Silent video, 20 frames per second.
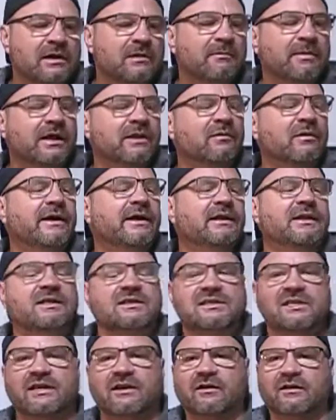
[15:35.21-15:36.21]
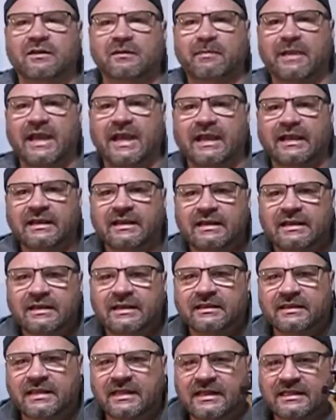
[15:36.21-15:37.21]
By the way, it does say on the back
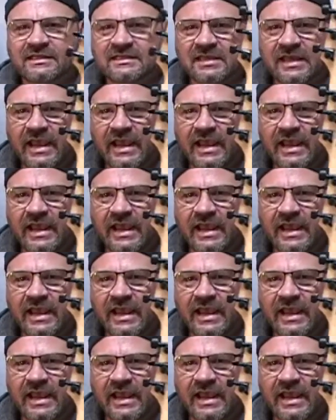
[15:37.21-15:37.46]
that it's